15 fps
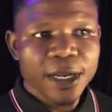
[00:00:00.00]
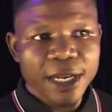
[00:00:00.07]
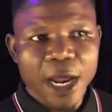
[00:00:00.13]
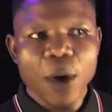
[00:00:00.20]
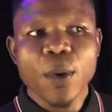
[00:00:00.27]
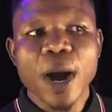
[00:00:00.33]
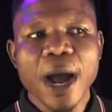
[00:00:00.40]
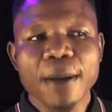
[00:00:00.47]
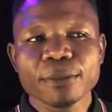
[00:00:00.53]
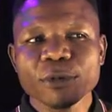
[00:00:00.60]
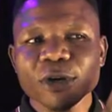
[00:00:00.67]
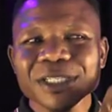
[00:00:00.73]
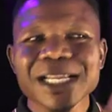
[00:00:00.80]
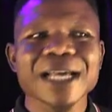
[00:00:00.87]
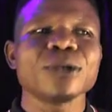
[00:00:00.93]
Now I'm
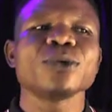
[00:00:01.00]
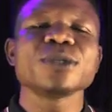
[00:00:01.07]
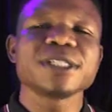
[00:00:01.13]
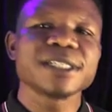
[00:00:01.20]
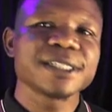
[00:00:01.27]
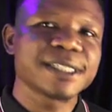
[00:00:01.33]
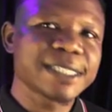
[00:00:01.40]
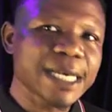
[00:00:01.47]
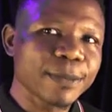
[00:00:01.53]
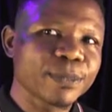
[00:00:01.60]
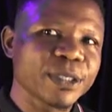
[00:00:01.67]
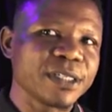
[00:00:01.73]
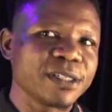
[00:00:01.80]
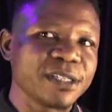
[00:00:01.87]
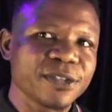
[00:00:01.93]
not downloading
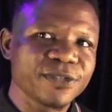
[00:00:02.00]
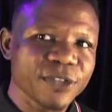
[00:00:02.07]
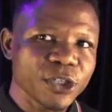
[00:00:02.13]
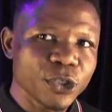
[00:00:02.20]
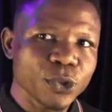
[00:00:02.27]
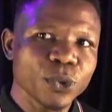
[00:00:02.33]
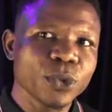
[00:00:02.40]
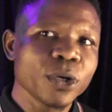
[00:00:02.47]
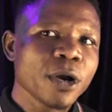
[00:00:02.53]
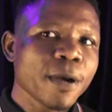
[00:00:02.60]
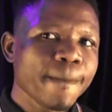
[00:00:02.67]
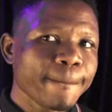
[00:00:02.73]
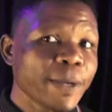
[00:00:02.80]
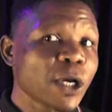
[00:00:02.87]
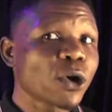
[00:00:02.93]
Xampp in this video
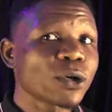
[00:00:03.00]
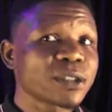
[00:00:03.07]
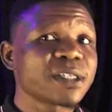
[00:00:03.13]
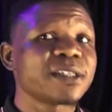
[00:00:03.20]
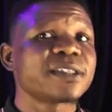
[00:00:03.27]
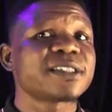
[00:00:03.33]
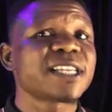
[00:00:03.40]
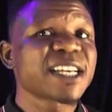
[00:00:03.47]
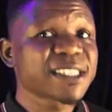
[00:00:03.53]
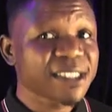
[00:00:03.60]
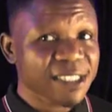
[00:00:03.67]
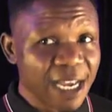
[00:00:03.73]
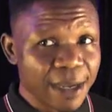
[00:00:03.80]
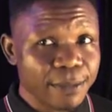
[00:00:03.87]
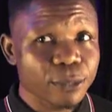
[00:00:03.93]
because it takes
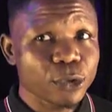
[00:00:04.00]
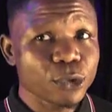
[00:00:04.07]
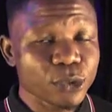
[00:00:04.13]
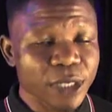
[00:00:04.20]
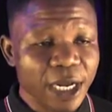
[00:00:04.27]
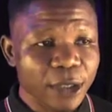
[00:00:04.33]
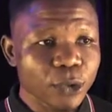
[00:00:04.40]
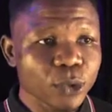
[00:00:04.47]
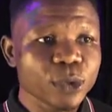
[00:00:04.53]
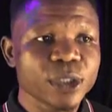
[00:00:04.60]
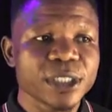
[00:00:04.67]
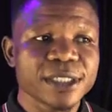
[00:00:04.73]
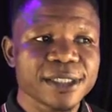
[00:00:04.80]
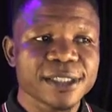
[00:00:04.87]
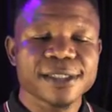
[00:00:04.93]
time to download.
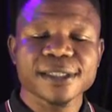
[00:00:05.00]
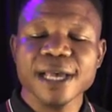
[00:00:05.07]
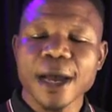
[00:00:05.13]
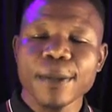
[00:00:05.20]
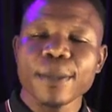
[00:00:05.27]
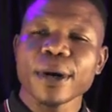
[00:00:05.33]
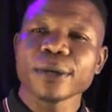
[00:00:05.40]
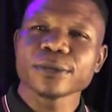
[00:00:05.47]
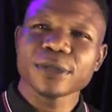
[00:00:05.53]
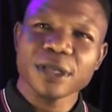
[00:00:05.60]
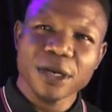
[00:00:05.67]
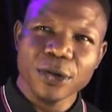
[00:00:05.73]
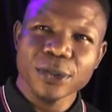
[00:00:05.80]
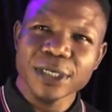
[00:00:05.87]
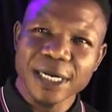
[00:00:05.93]
It is about
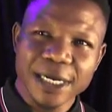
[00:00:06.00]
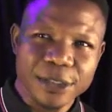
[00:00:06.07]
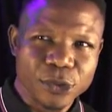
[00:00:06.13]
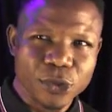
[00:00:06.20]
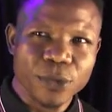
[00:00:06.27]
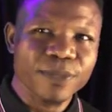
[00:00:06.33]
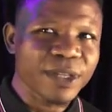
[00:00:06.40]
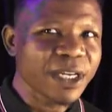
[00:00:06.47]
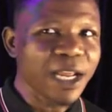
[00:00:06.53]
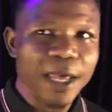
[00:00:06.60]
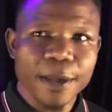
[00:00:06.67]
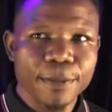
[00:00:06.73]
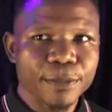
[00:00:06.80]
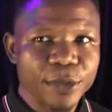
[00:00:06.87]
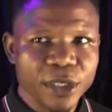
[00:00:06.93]
300 and something
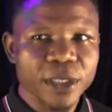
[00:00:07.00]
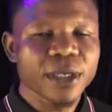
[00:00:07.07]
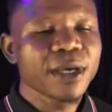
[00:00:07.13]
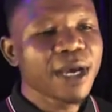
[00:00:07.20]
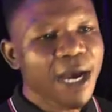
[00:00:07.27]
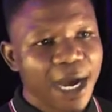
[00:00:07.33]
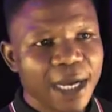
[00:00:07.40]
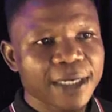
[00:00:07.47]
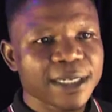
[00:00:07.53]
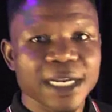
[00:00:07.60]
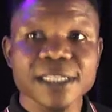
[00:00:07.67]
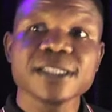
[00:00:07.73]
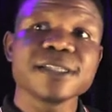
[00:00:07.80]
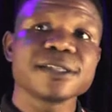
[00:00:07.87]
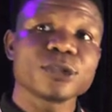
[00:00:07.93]
MB, and
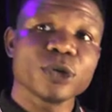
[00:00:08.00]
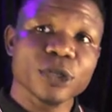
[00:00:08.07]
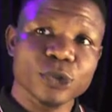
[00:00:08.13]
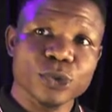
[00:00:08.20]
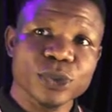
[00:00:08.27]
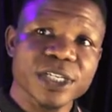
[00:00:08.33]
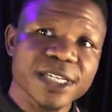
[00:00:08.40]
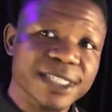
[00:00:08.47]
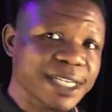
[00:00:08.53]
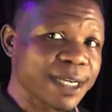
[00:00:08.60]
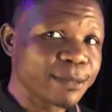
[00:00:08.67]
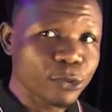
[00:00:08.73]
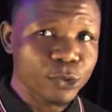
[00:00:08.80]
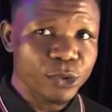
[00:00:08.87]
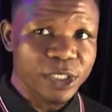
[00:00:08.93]
that is going to take
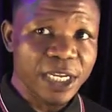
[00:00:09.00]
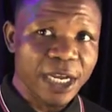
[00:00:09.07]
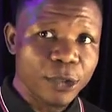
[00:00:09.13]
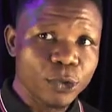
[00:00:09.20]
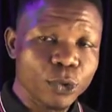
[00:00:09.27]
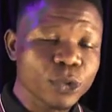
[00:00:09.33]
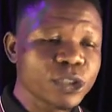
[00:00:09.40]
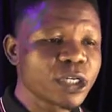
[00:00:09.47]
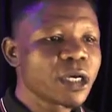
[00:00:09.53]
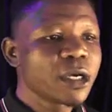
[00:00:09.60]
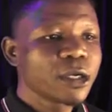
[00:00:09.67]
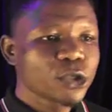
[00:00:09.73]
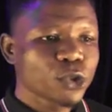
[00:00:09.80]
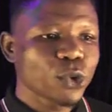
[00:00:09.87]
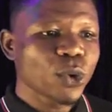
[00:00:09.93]
time to download.
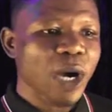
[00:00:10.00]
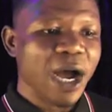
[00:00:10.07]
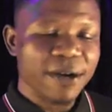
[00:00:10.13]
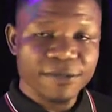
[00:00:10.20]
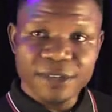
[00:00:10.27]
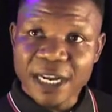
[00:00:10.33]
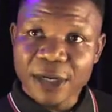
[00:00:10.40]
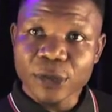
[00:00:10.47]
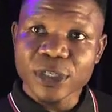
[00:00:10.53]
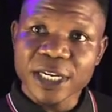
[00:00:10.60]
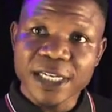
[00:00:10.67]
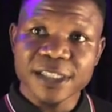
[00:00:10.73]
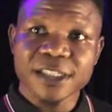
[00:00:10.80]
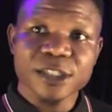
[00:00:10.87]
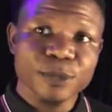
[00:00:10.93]
So I've
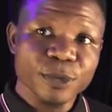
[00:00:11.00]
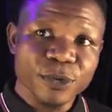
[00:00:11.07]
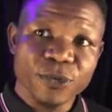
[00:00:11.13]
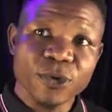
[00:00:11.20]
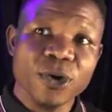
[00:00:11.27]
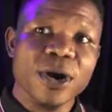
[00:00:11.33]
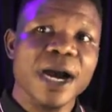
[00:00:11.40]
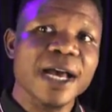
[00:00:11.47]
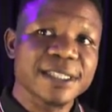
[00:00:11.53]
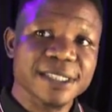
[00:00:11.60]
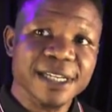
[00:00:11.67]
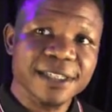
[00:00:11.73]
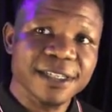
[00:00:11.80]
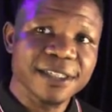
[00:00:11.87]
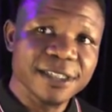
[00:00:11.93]
downloaded it before I
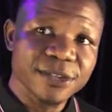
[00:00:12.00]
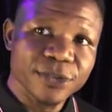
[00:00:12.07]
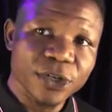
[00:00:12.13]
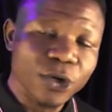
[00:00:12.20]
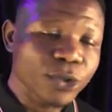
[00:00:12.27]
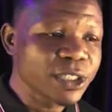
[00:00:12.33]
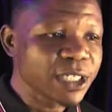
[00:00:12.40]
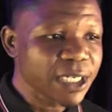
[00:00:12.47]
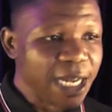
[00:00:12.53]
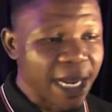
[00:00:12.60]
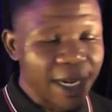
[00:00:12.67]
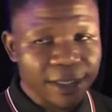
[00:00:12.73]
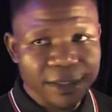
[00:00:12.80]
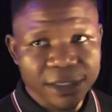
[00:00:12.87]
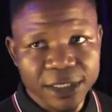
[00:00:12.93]
started the recording
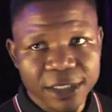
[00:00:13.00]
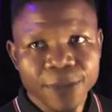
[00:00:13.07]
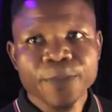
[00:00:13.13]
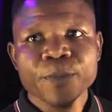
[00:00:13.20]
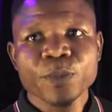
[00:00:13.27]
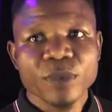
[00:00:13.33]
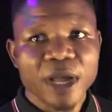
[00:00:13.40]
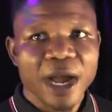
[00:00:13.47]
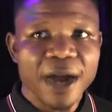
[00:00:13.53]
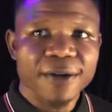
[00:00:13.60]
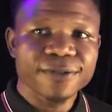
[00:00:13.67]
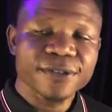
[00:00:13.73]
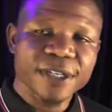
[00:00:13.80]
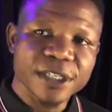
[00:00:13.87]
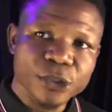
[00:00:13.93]
and
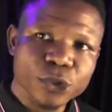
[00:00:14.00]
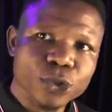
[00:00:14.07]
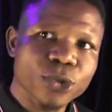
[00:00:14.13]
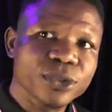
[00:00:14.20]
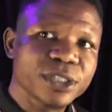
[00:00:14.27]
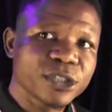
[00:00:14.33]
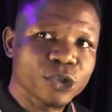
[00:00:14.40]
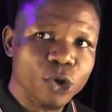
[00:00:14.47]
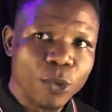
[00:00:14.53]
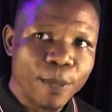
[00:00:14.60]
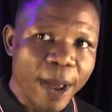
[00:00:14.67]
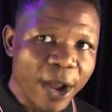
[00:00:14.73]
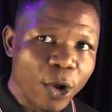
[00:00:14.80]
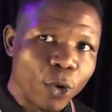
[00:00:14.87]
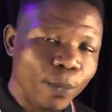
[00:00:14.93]
I've installed it on
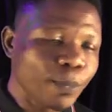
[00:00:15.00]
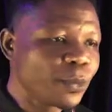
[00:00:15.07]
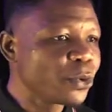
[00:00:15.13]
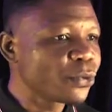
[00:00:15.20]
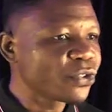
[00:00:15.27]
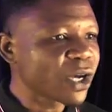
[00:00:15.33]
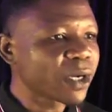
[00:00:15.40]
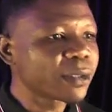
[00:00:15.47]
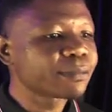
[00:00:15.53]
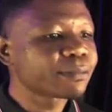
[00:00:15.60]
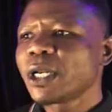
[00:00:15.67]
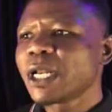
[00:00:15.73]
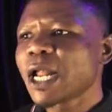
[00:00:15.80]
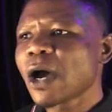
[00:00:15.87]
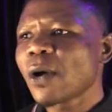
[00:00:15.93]
my computer.
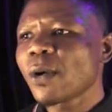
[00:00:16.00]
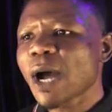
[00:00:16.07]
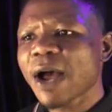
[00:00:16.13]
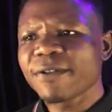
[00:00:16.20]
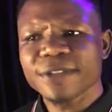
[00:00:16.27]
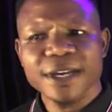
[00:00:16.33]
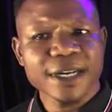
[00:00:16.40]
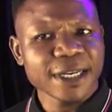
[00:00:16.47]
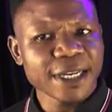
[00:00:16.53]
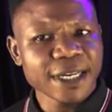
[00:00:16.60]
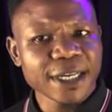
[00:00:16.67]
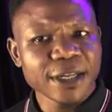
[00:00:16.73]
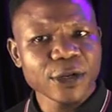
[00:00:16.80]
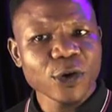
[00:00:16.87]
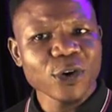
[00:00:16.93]
Now after
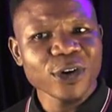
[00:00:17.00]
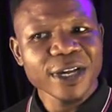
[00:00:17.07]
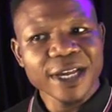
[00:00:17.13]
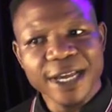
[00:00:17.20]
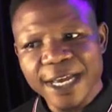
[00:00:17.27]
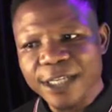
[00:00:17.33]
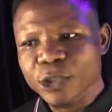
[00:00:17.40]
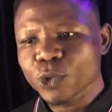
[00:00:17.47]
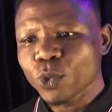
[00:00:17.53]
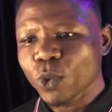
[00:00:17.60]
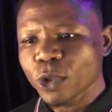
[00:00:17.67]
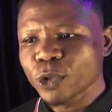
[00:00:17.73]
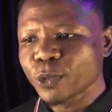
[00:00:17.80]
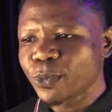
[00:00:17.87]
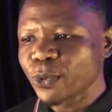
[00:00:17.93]
clicking on Get
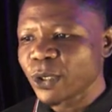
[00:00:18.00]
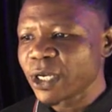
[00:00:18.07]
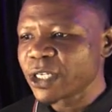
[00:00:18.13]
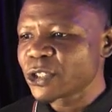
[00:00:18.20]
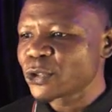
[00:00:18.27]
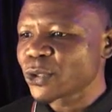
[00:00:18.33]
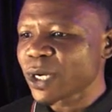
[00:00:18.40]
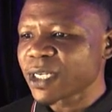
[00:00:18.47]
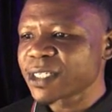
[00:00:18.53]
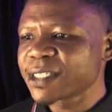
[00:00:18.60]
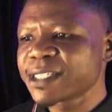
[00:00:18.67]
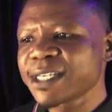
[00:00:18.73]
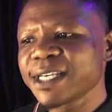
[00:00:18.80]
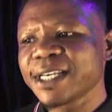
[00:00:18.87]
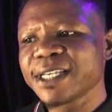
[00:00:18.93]
WordPress, you can
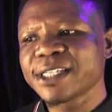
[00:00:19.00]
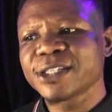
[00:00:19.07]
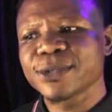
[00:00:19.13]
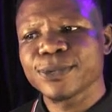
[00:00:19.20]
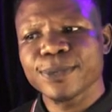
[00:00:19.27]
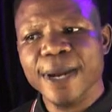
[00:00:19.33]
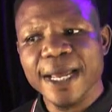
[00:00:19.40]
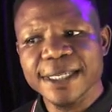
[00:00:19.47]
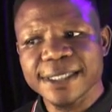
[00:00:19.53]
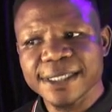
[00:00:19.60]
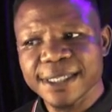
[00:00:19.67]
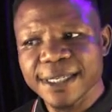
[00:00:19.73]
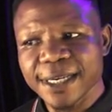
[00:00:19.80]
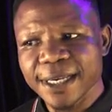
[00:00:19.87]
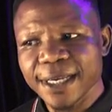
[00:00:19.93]
see it right
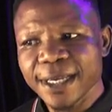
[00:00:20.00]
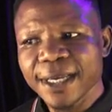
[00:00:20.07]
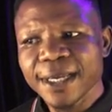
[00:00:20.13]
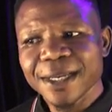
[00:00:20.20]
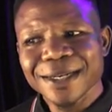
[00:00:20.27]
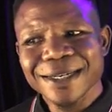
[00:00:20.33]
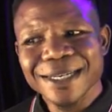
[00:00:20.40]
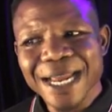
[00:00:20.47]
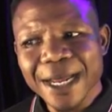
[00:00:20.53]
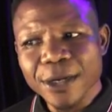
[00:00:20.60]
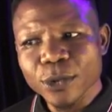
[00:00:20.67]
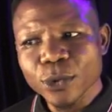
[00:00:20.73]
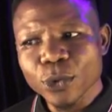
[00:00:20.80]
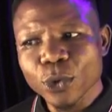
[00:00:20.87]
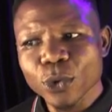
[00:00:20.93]
here.
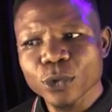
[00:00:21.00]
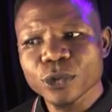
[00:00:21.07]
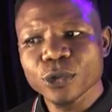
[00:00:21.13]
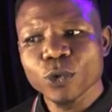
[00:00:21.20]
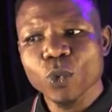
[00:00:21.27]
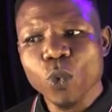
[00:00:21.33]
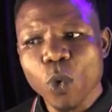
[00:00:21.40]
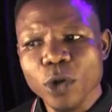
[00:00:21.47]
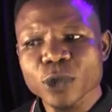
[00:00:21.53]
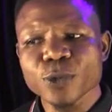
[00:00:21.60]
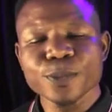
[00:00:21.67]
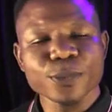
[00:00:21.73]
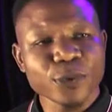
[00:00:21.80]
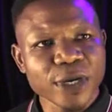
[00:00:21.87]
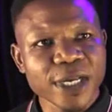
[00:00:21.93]
Download
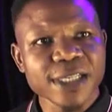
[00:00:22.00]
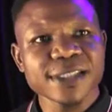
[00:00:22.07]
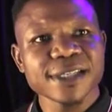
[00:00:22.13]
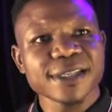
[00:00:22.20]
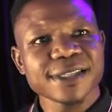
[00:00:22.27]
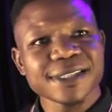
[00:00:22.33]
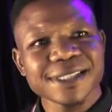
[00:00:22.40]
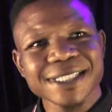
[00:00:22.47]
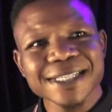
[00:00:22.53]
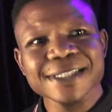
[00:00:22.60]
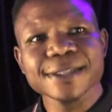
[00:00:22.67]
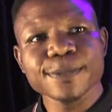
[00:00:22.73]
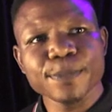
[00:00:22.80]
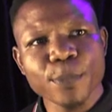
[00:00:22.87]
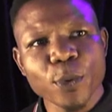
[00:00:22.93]
WordPress
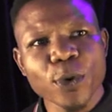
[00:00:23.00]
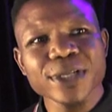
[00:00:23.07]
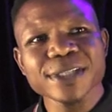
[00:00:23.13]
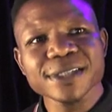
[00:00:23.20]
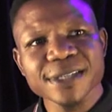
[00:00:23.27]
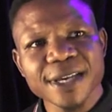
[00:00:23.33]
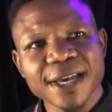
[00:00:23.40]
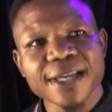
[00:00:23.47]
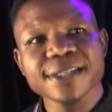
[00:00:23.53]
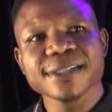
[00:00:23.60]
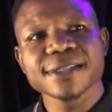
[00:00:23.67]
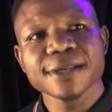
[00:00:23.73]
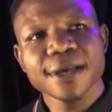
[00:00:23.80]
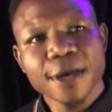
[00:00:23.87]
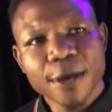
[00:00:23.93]

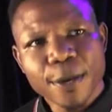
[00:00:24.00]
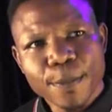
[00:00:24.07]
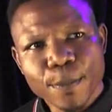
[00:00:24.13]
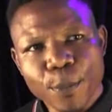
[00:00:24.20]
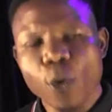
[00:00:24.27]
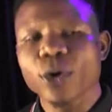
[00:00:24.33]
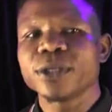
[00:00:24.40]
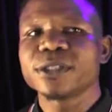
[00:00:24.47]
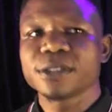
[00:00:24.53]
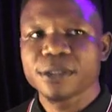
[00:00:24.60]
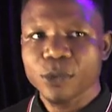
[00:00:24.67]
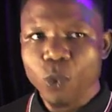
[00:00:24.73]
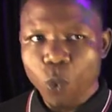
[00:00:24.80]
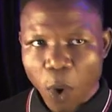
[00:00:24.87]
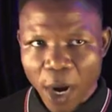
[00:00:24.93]

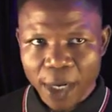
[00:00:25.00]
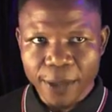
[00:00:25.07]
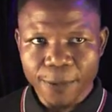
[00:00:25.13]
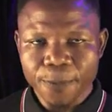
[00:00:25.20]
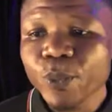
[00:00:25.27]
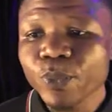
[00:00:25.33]
6.8.1.